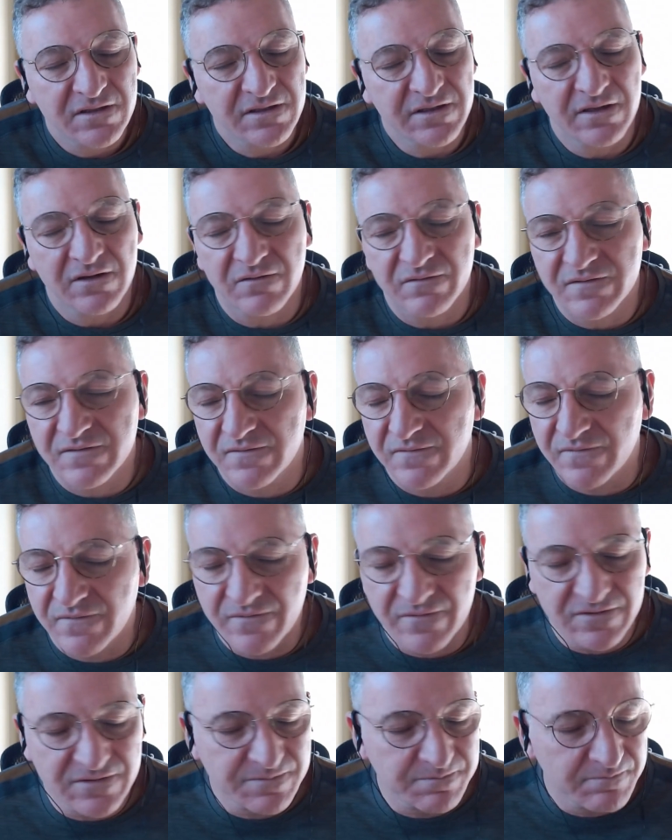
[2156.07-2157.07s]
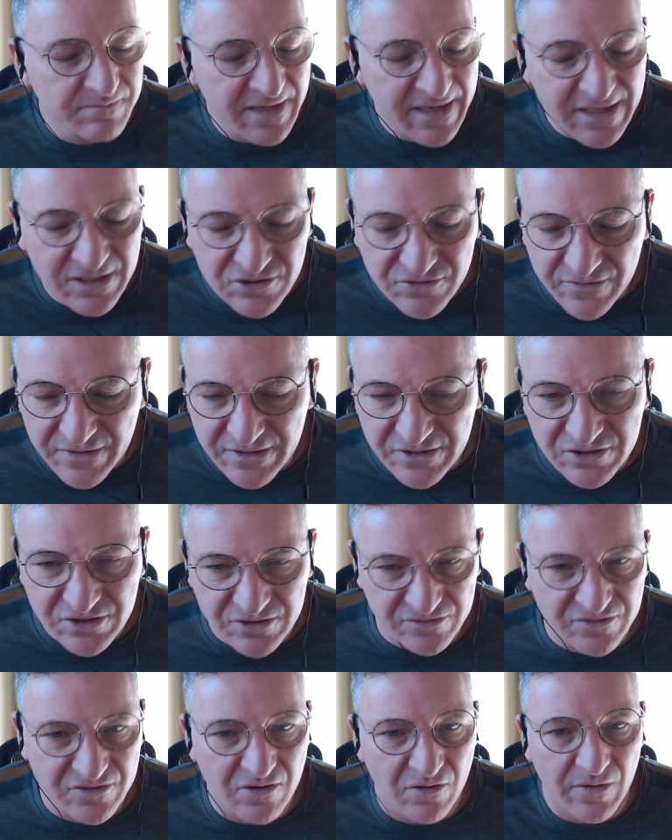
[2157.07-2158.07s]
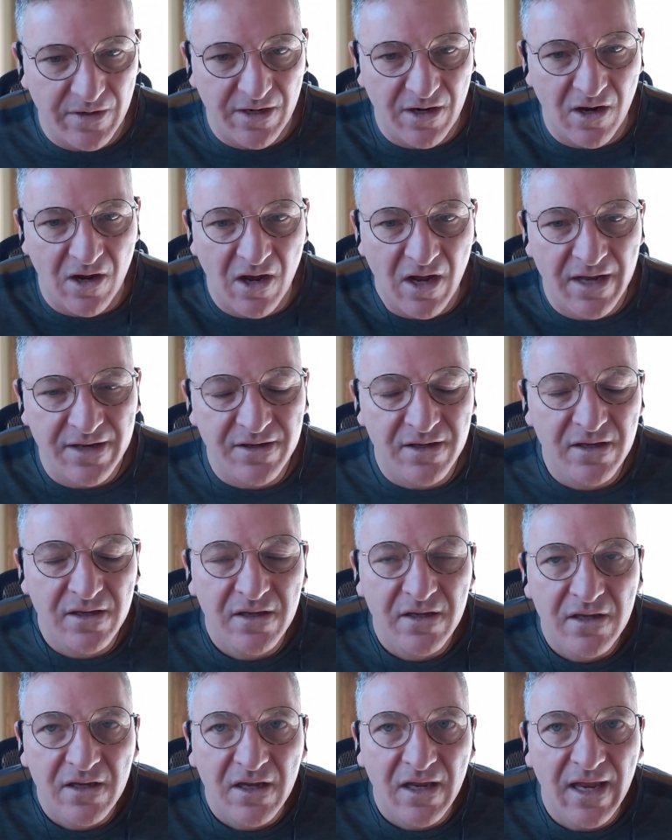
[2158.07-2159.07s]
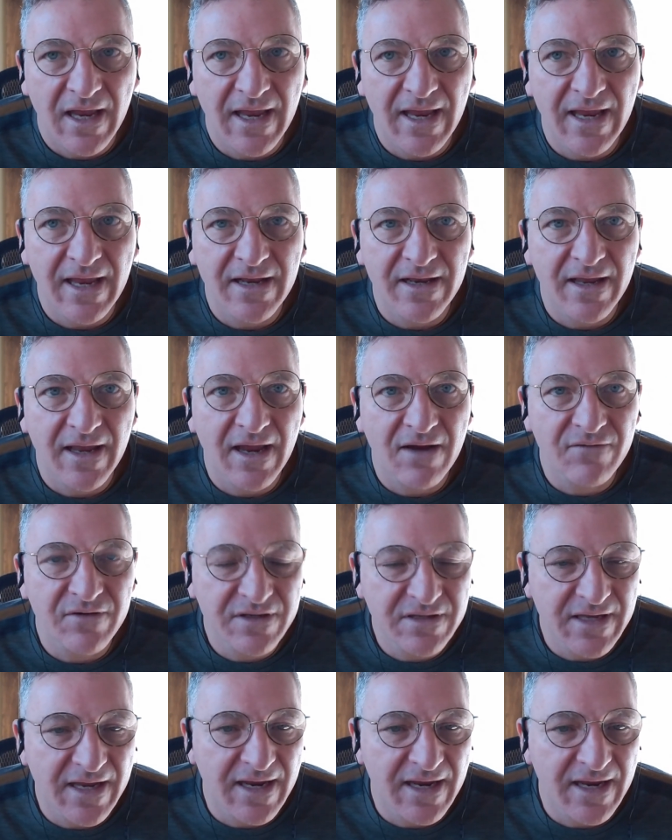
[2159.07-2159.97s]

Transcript: you know, there's major issues going on, and every